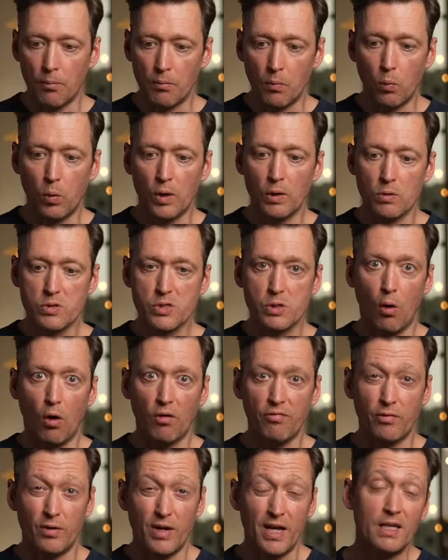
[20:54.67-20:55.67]
We also
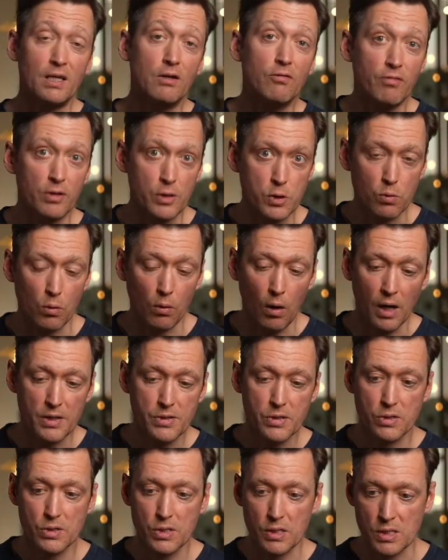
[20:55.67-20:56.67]
offer individual
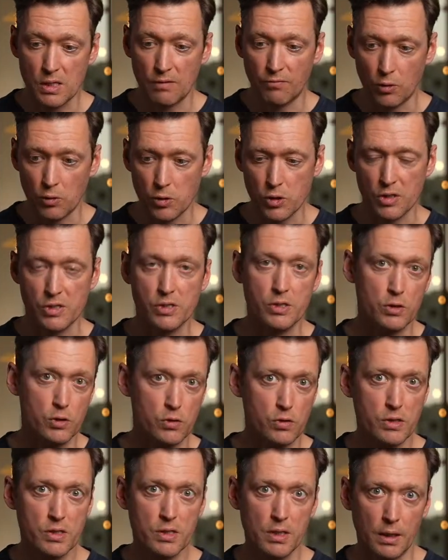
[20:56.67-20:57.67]
licenses if you're just
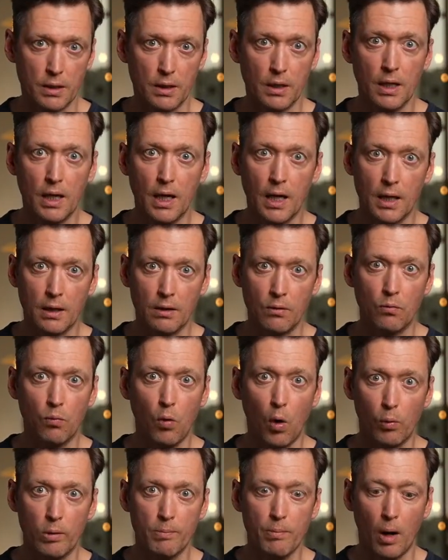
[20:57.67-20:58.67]
interested in
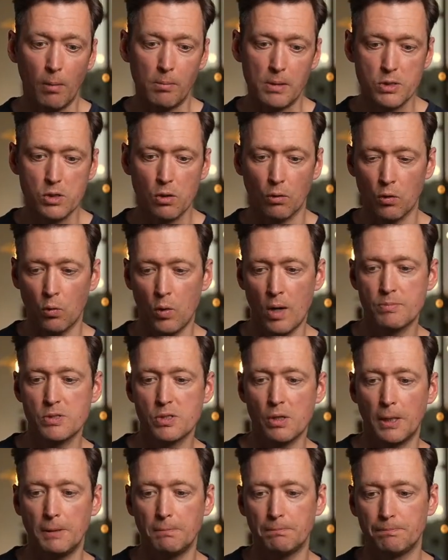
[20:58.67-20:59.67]
what we publish on the
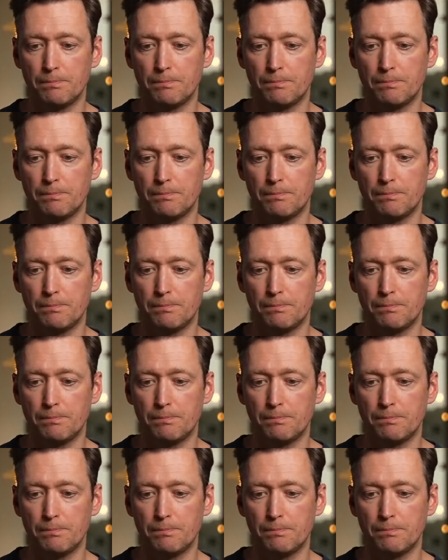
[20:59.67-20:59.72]
website.